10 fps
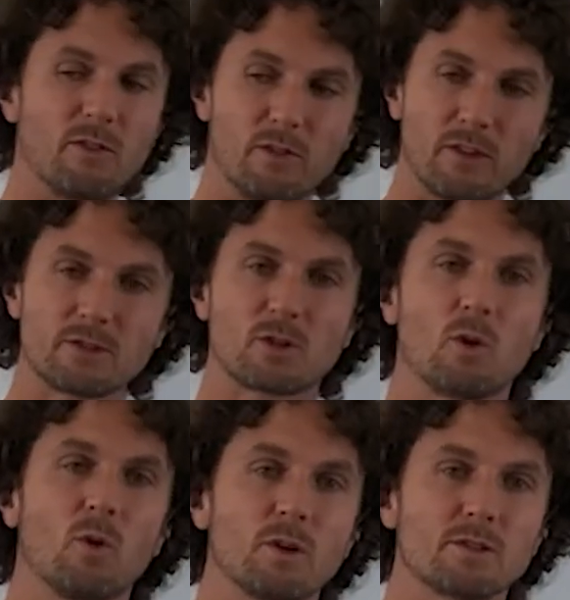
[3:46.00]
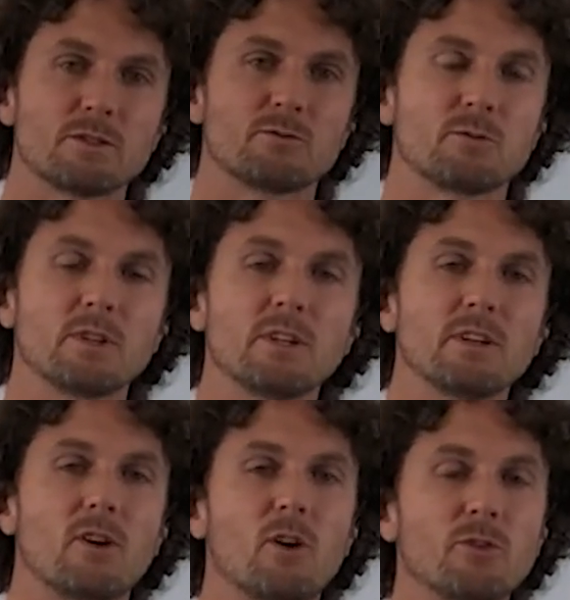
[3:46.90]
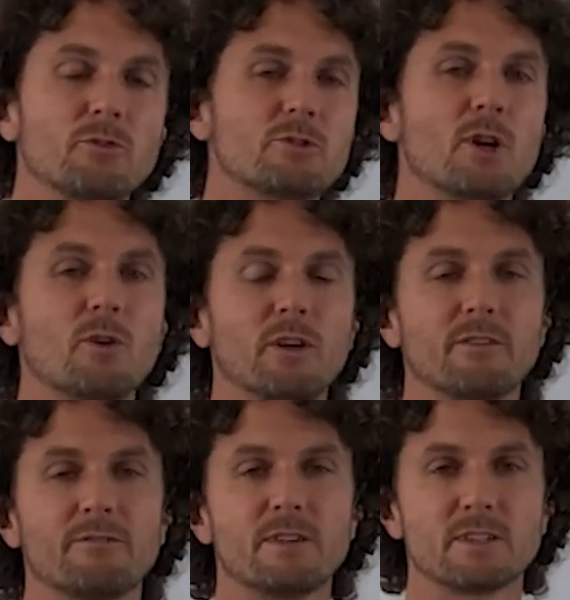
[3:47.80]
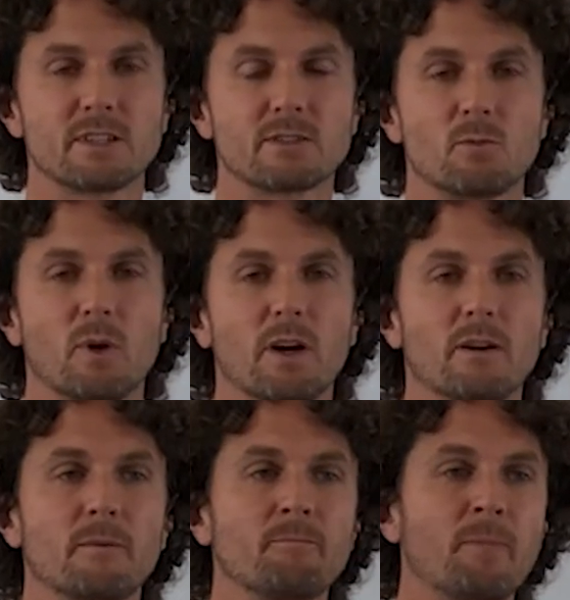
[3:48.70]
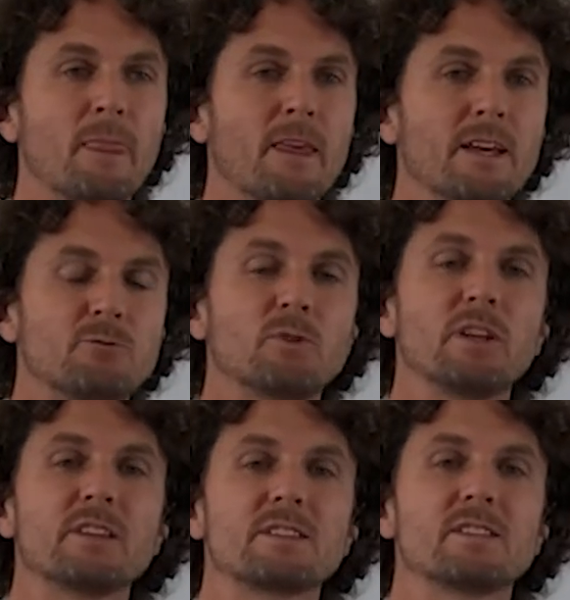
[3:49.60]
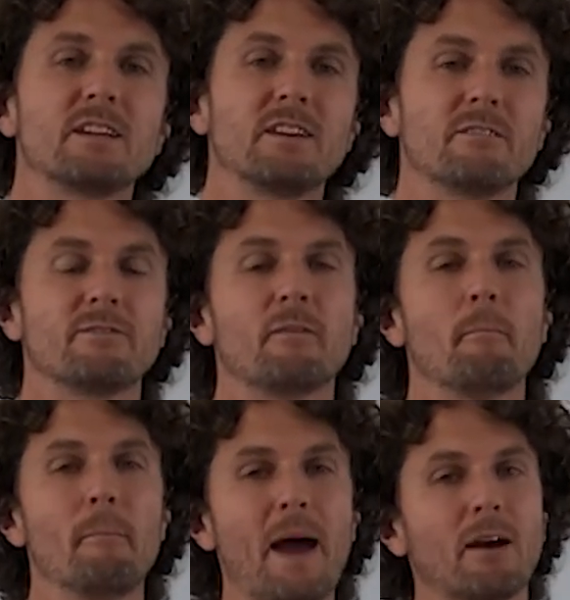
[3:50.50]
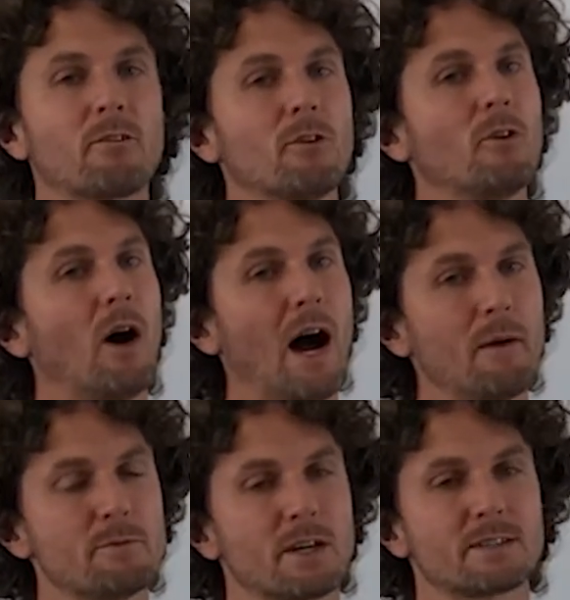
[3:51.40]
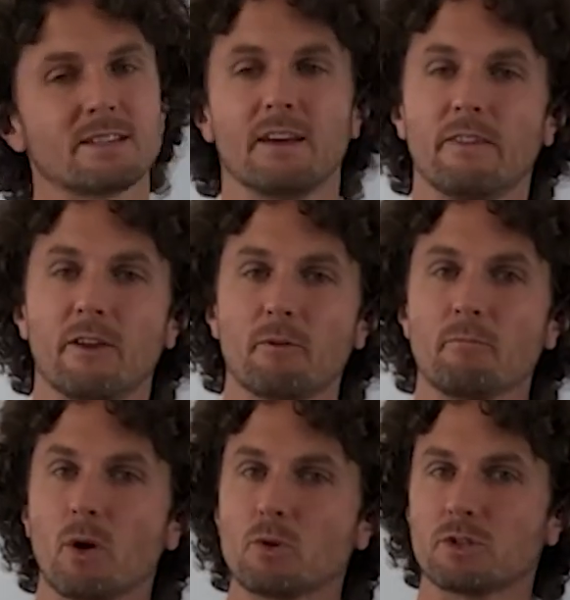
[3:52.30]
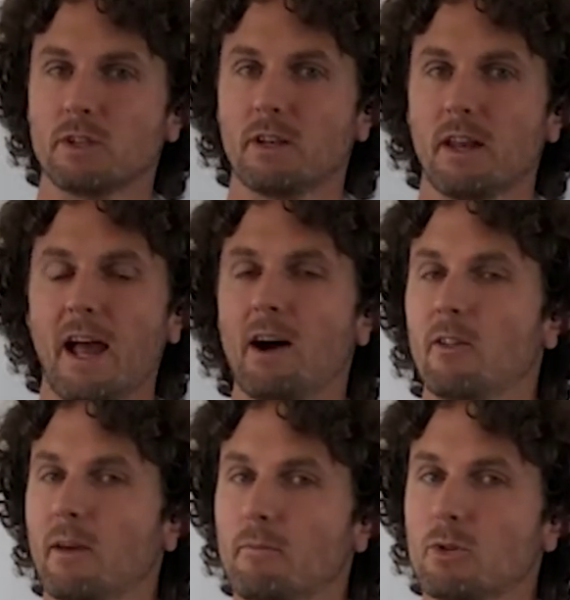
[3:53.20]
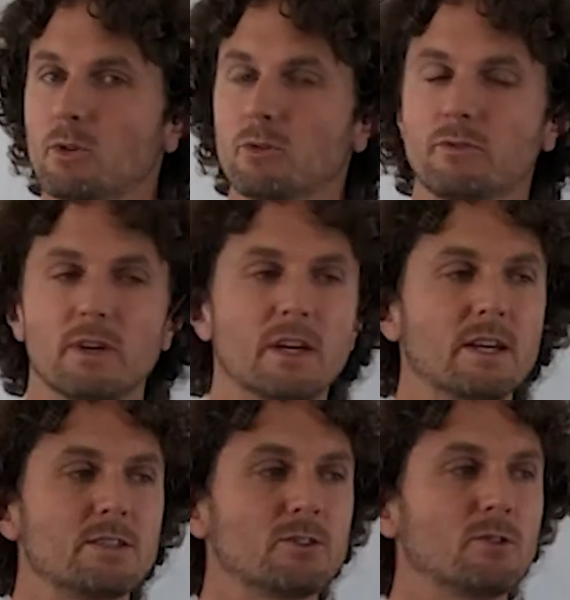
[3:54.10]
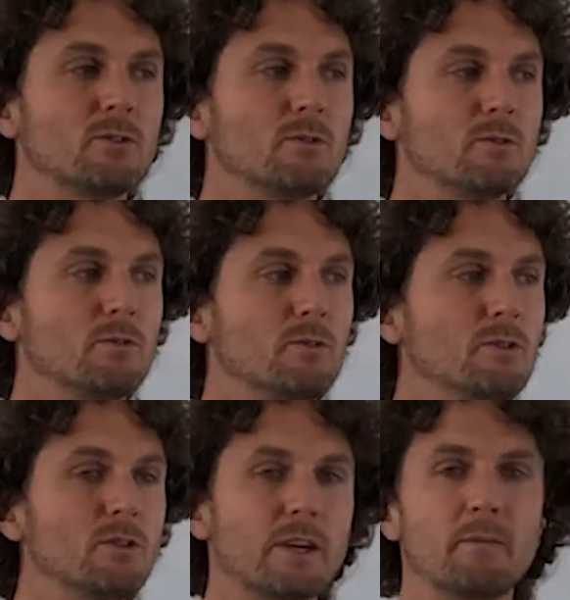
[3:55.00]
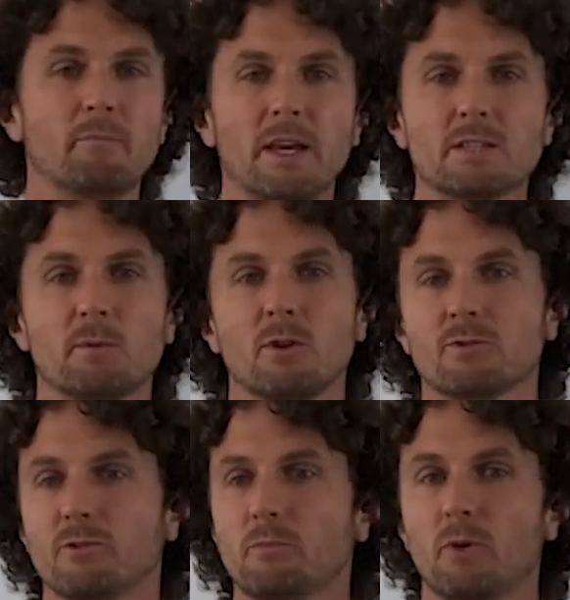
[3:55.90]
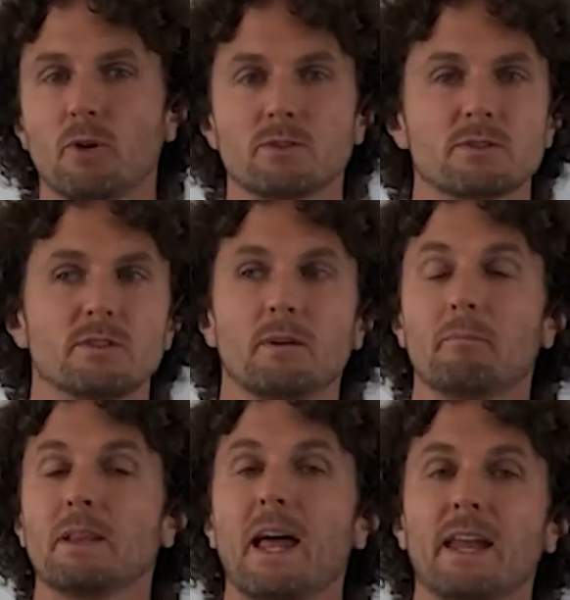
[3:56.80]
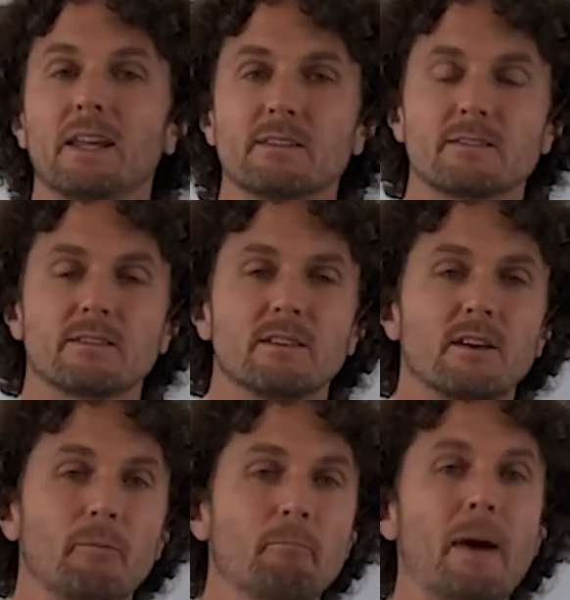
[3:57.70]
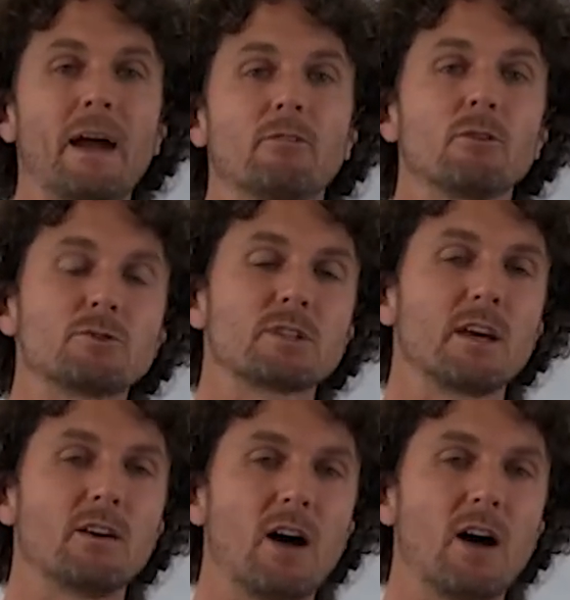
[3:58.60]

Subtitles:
this course is really called Newtonian physics, where it's really the study of macro objects, their motion and how they move. So when you look at baseballs, footballs, planets, macro scale